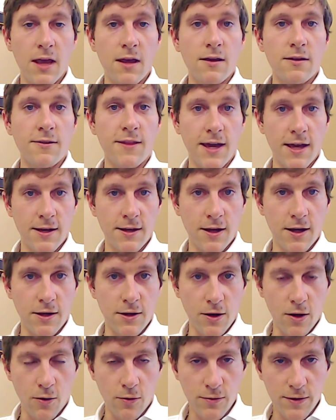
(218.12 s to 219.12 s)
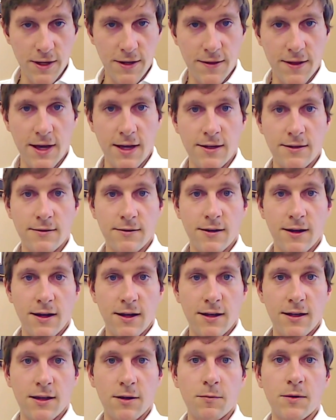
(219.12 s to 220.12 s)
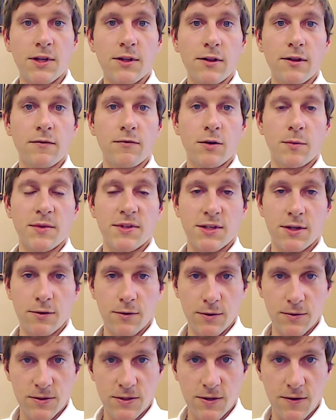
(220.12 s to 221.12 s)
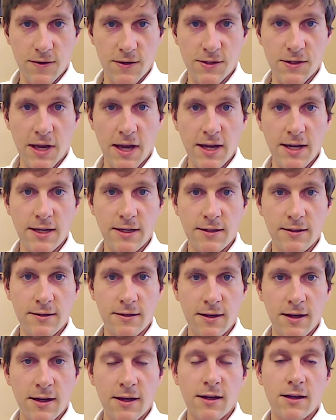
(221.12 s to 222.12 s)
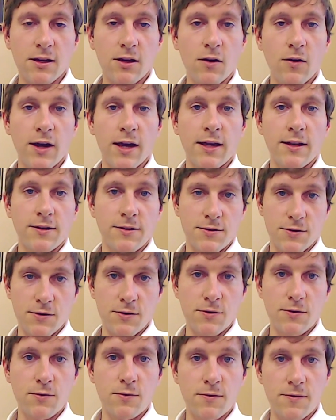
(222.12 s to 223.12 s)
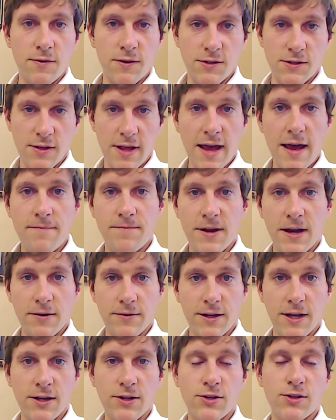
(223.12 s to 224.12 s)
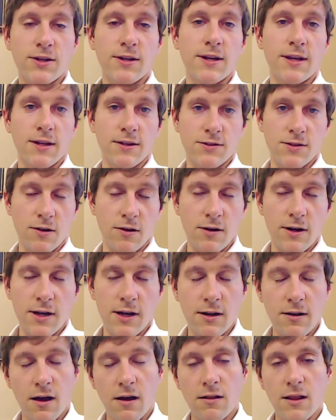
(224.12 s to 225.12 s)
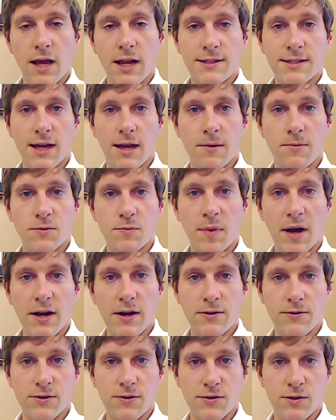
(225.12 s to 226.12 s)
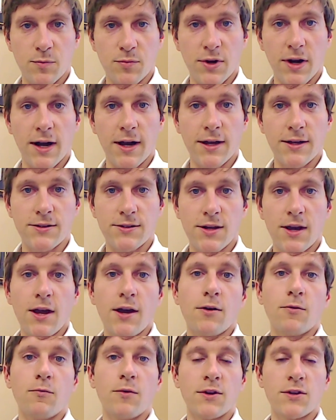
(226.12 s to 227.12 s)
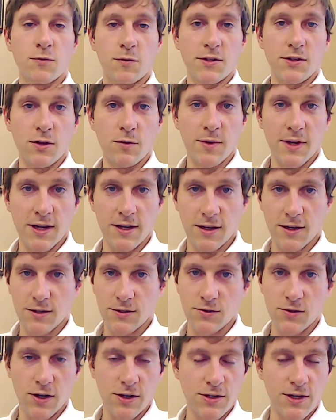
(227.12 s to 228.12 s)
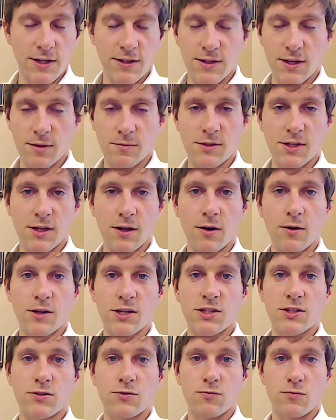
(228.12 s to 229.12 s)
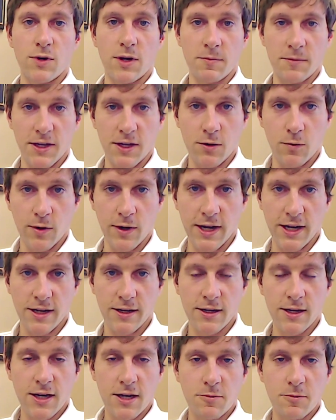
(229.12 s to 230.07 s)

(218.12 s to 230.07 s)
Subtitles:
Then and only then can we deliver materials to the site, go ahead and do the slab foundation and get started. And a lot of times buyers are surprised. Once we do begin construction, it seems to go extremely quick.